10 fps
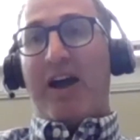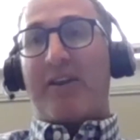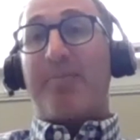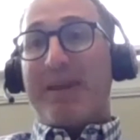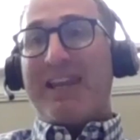
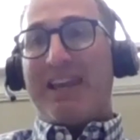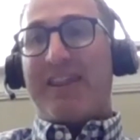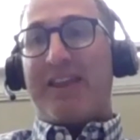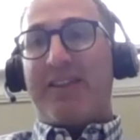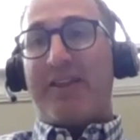competing
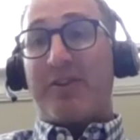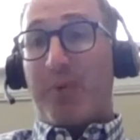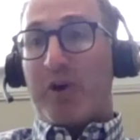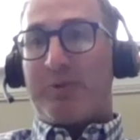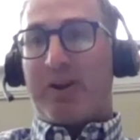than
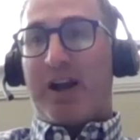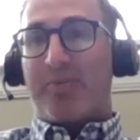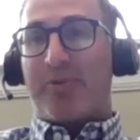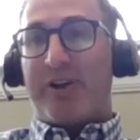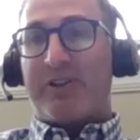sportsbook
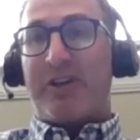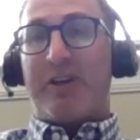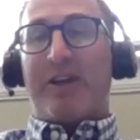operators.